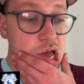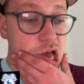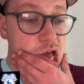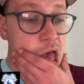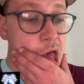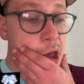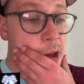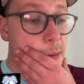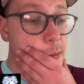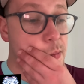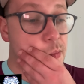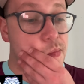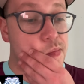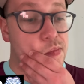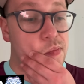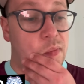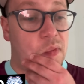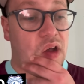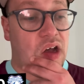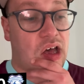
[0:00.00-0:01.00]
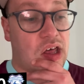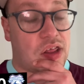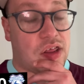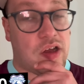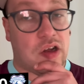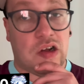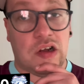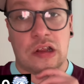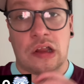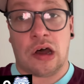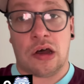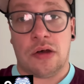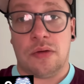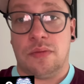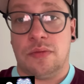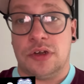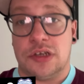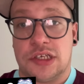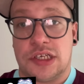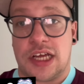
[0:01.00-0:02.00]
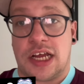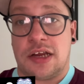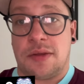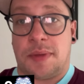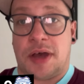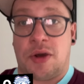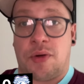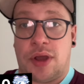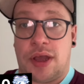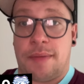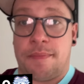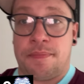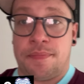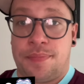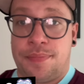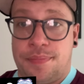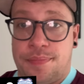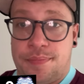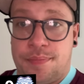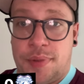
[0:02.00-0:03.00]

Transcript: I think a lot was said about him